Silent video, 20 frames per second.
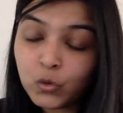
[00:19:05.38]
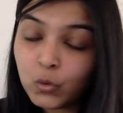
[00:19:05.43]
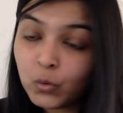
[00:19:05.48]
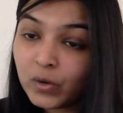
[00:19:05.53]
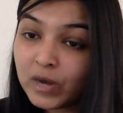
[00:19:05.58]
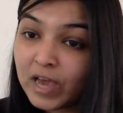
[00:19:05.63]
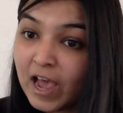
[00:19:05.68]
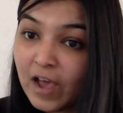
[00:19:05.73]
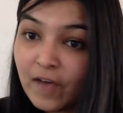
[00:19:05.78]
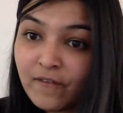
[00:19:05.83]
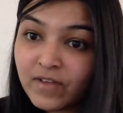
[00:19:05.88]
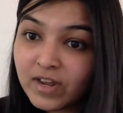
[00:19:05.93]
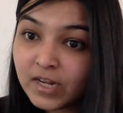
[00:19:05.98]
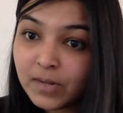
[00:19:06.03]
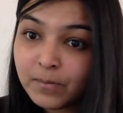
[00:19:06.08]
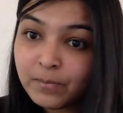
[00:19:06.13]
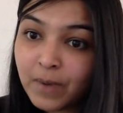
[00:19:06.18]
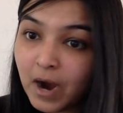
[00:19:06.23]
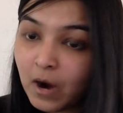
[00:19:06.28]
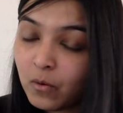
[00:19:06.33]
don't have
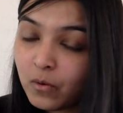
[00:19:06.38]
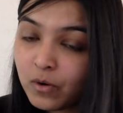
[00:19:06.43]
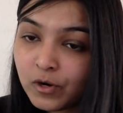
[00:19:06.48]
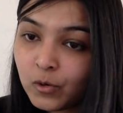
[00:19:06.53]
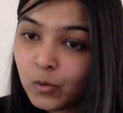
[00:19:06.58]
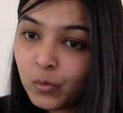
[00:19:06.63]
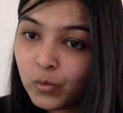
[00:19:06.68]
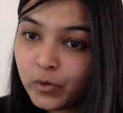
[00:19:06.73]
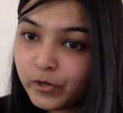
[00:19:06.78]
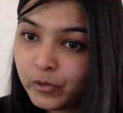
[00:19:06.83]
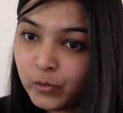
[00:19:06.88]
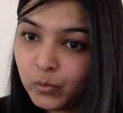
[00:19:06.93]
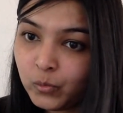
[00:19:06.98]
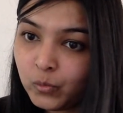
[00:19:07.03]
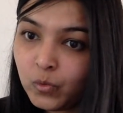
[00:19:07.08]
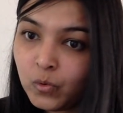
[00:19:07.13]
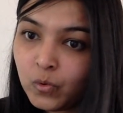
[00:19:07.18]
any power over you.